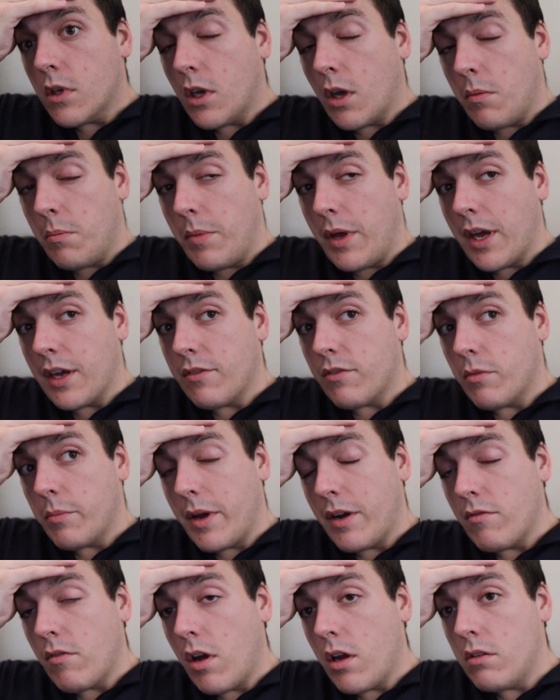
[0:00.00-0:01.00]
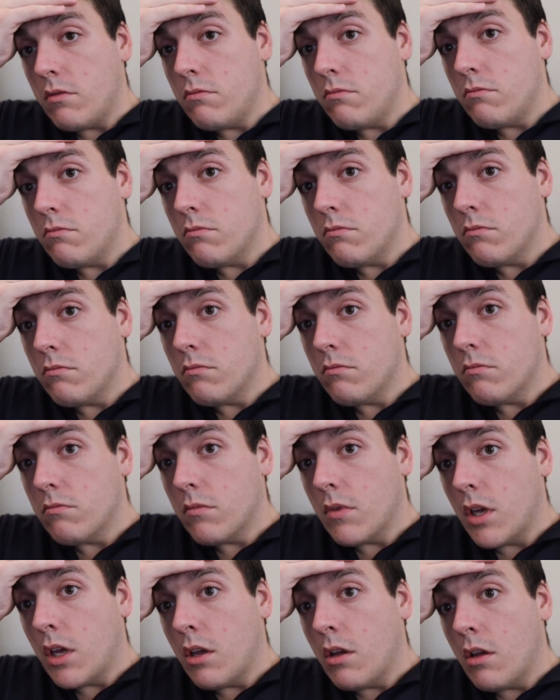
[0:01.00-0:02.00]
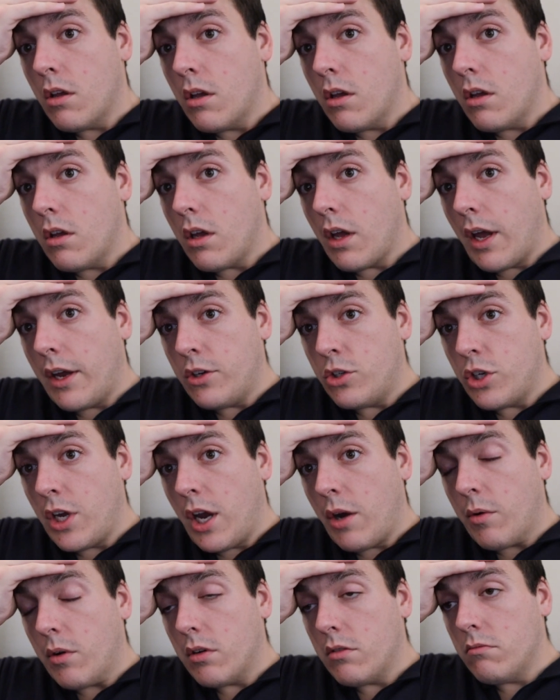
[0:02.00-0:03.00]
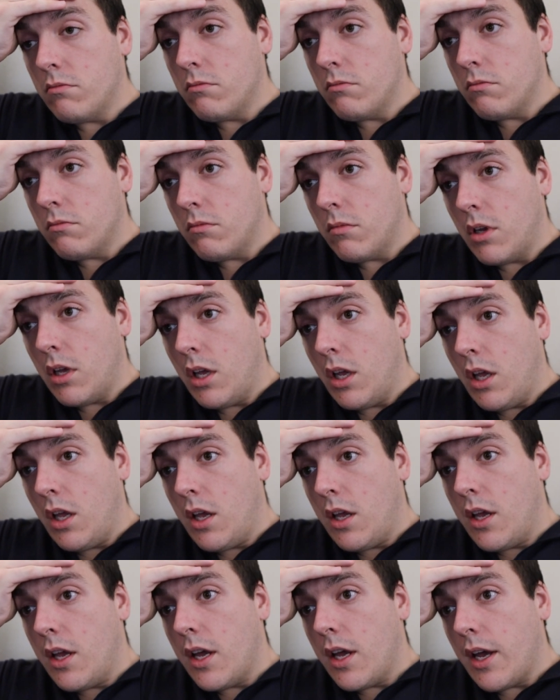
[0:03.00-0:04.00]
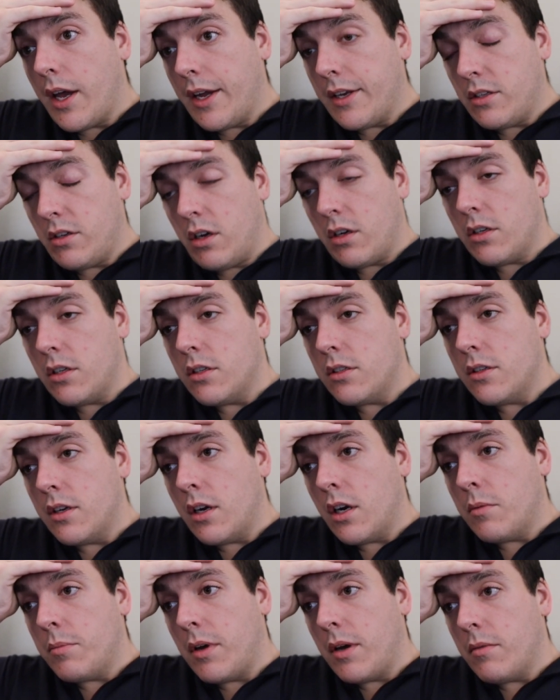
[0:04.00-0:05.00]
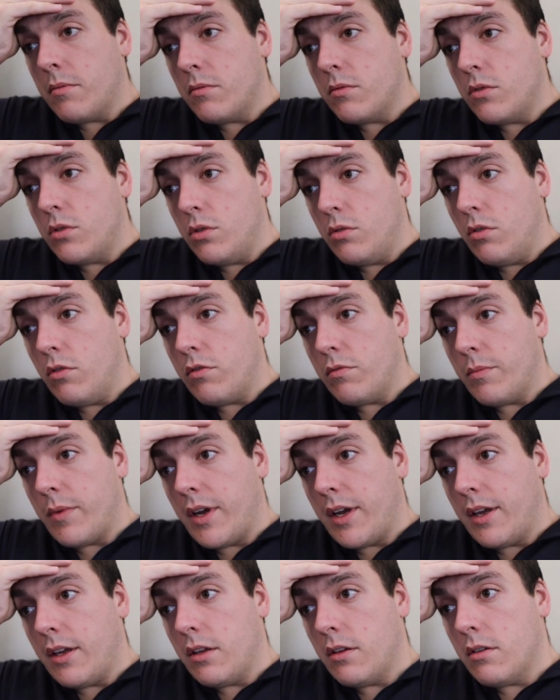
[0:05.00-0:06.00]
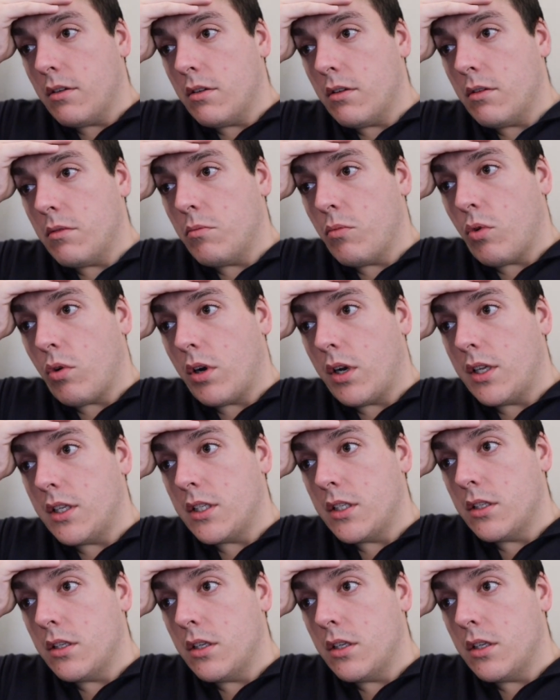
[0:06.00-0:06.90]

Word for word: I'm back from my run. I showered. I talked to Sarah about 2 of my more